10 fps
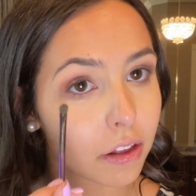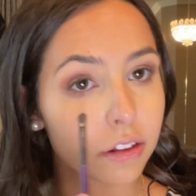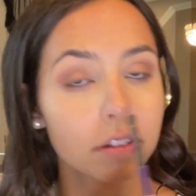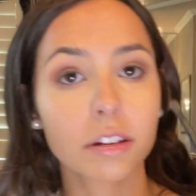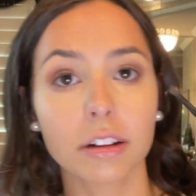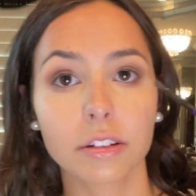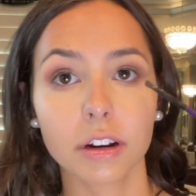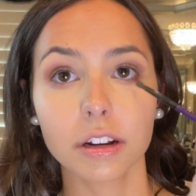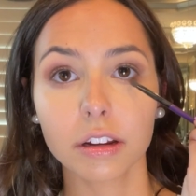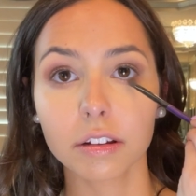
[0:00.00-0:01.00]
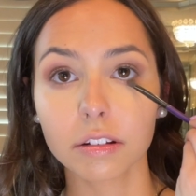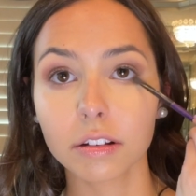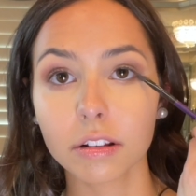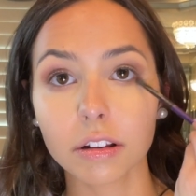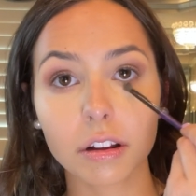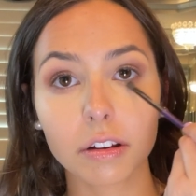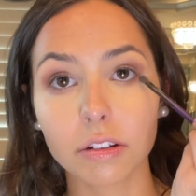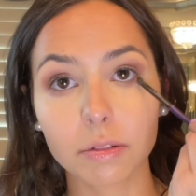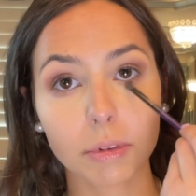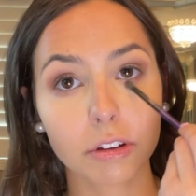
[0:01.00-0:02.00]
So that's what I do. I
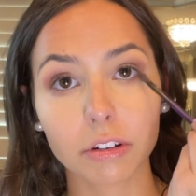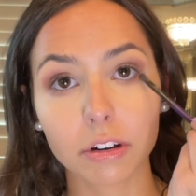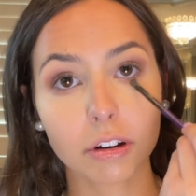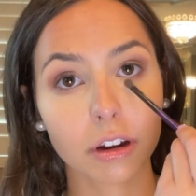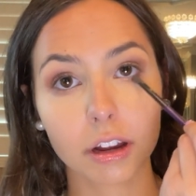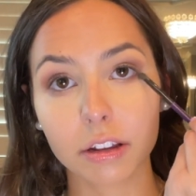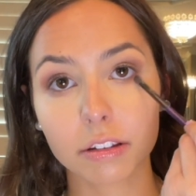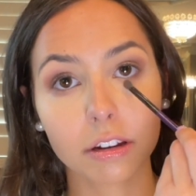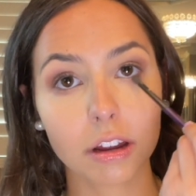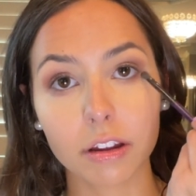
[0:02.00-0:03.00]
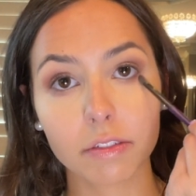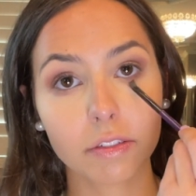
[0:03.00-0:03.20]
just make sure it has enough.